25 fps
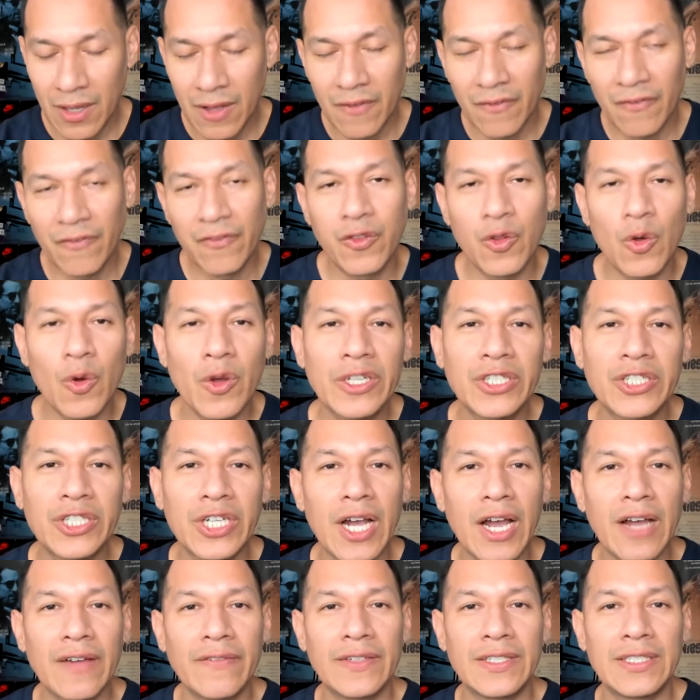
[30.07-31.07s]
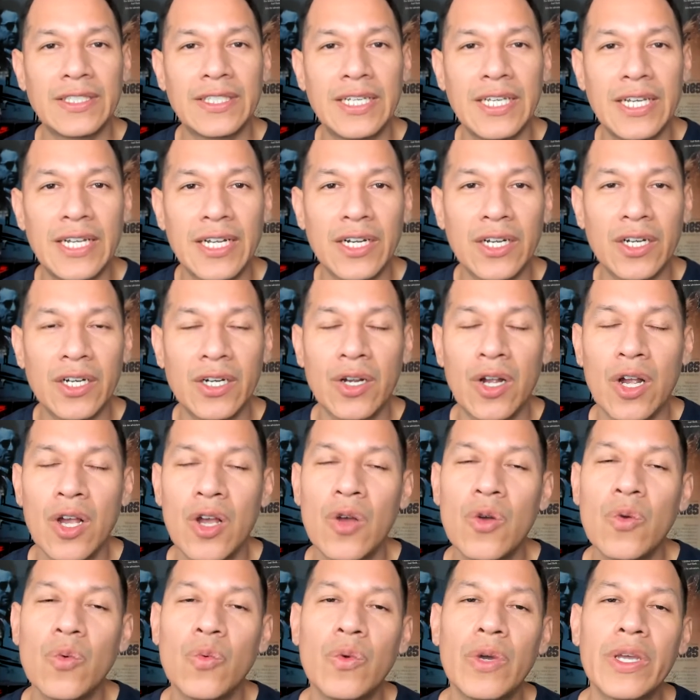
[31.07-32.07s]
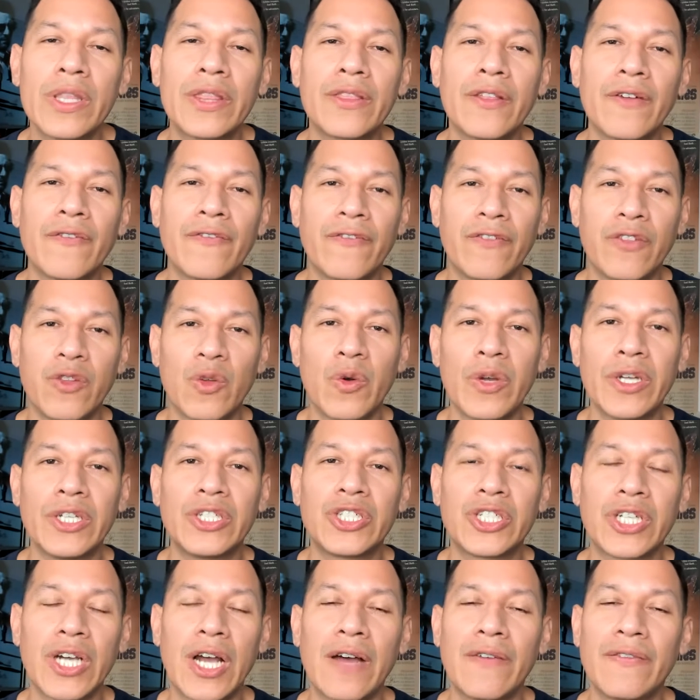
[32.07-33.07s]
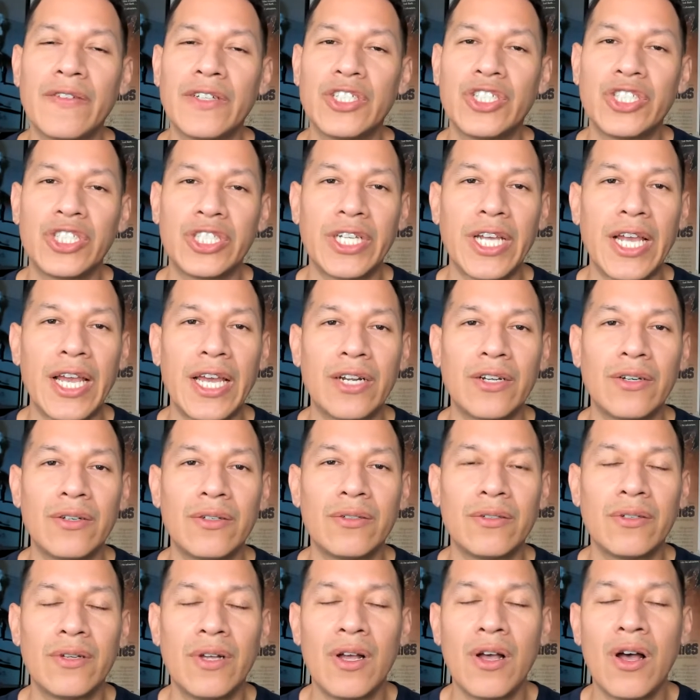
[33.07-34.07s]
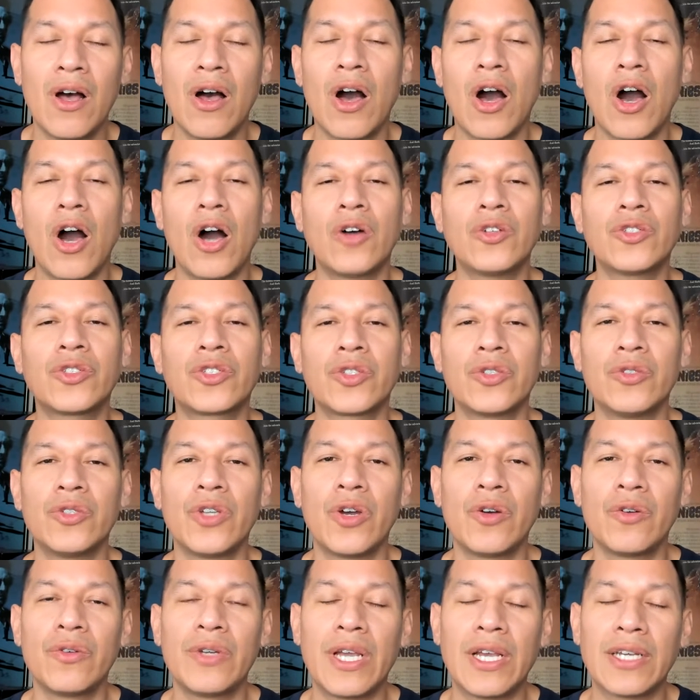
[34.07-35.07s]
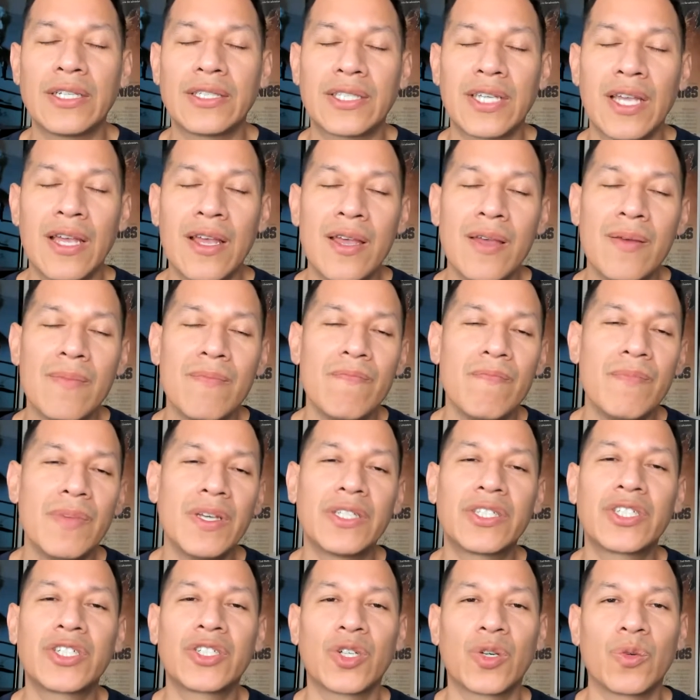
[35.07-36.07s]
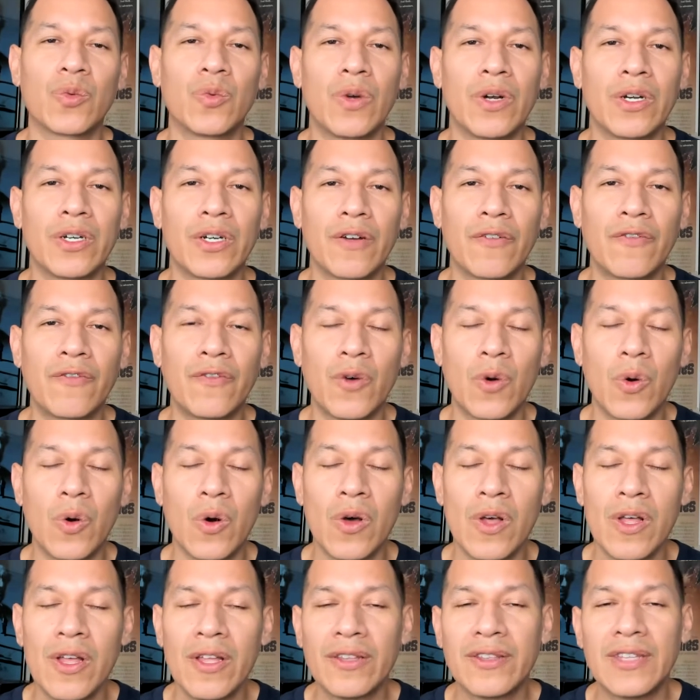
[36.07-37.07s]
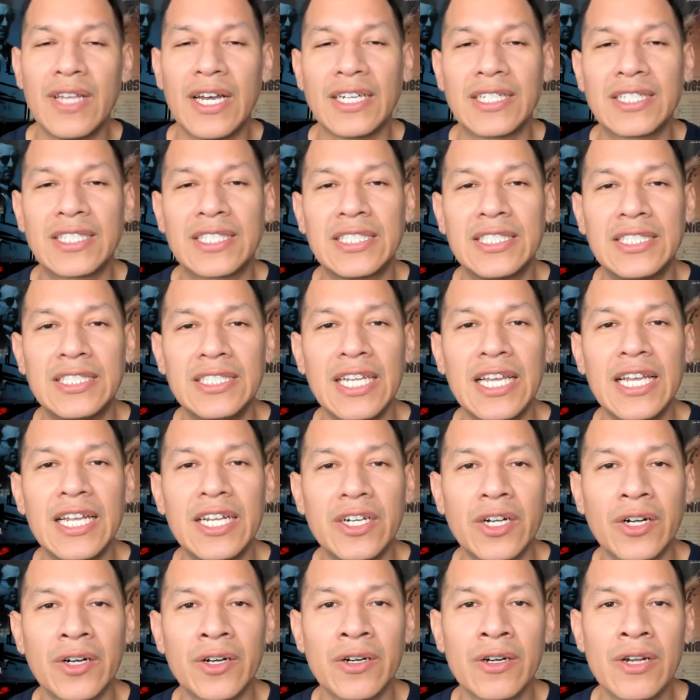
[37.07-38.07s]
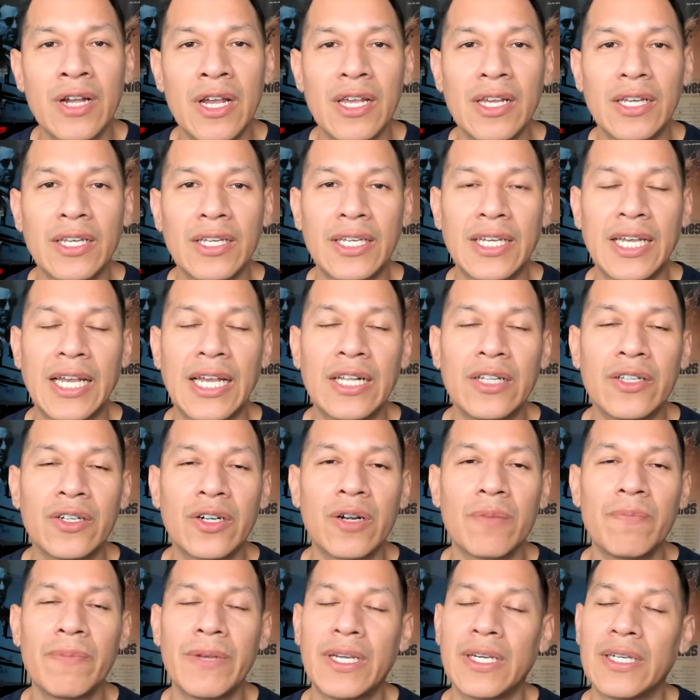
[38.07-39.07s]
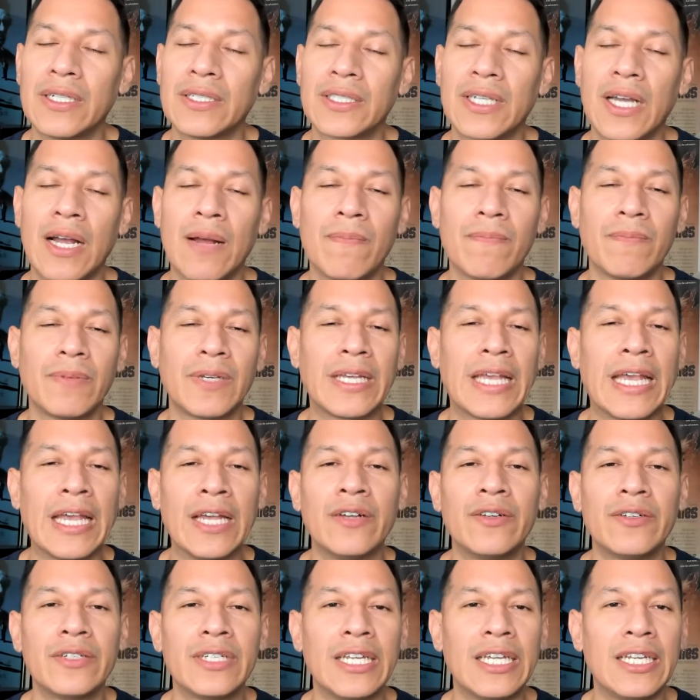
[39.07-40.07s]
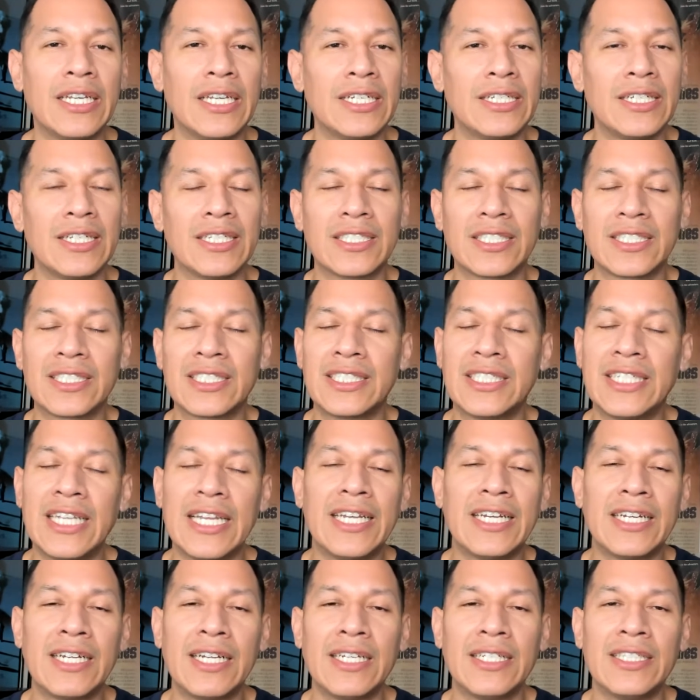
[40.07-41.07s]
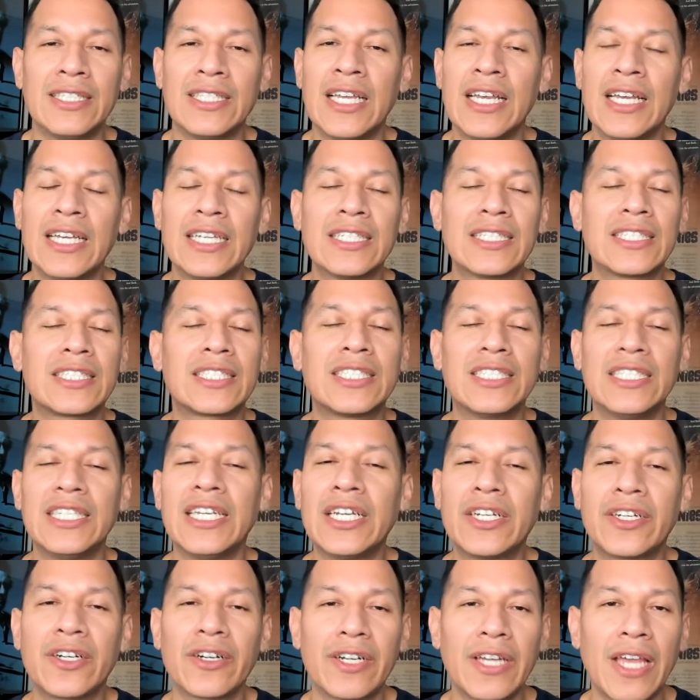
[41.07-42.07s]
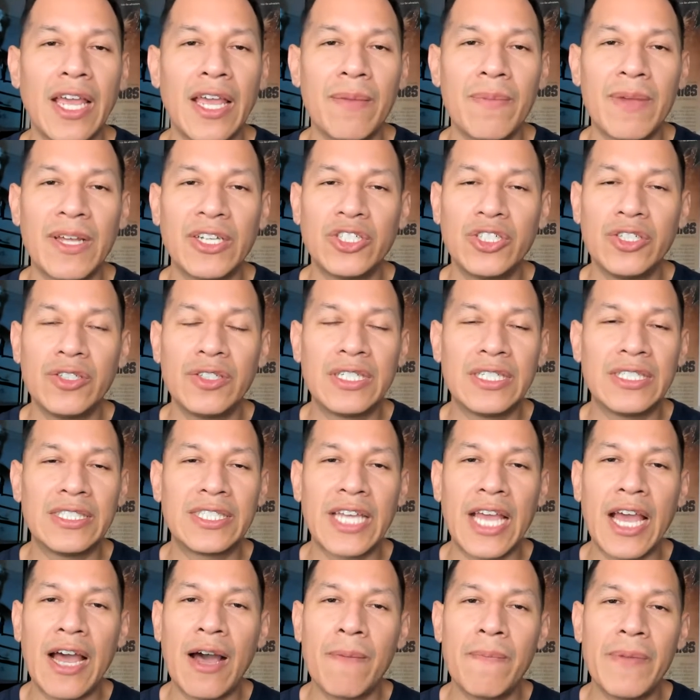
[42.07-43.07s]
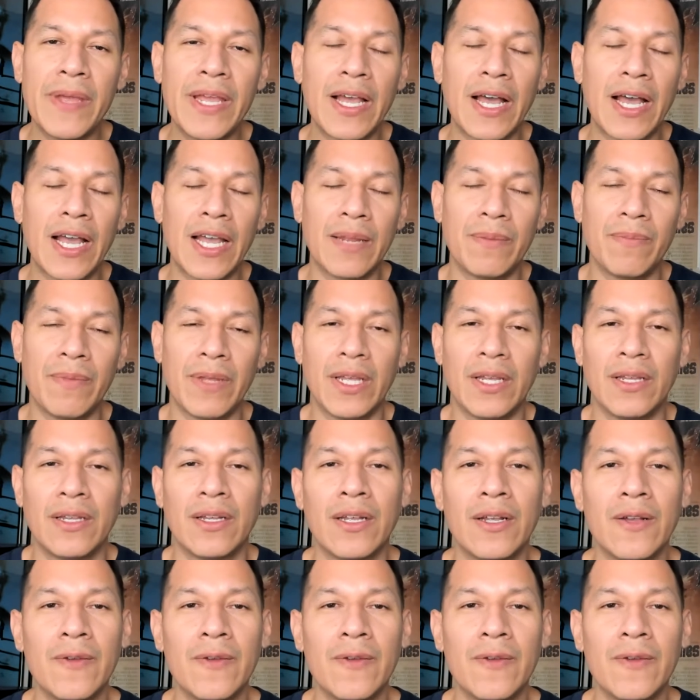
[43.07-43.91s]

Floyd Chavez here with the Floyd Chavez channel, also known as Mr. Wonderful, the sneaker killer, because I'm killing it in the stinking sneaker game, as you can tell behind me.